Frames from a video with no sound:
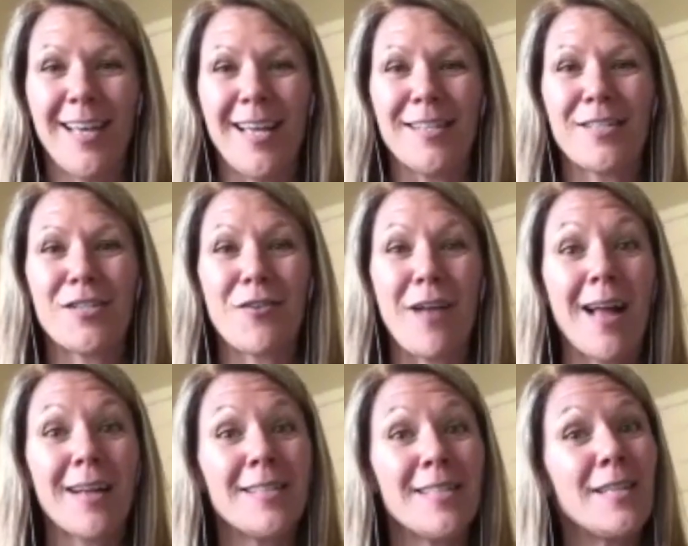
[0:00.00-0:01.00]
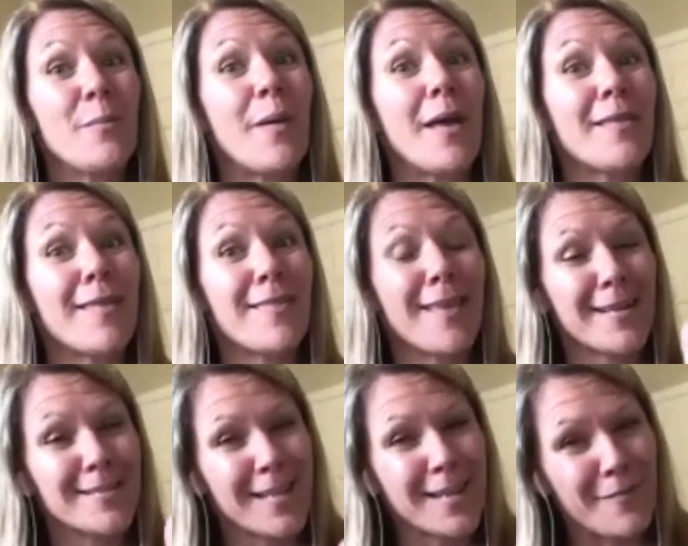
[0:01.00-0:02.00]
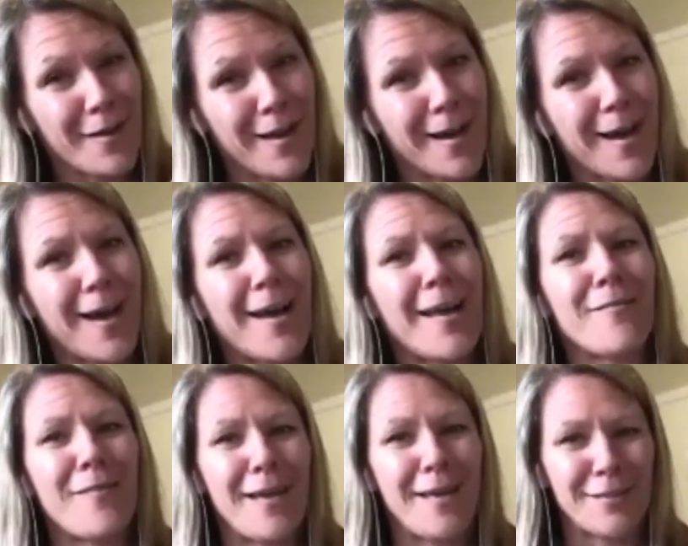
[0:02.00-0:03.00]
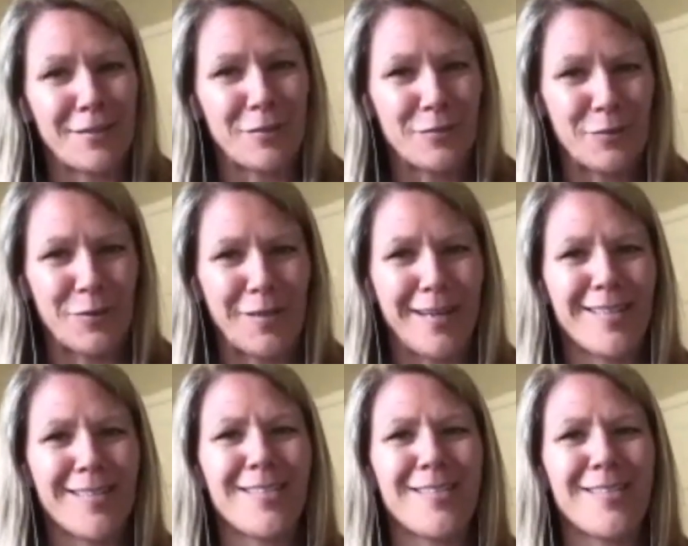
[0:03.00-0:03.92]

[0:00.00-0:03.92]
and distracted by the things that have a high value for us.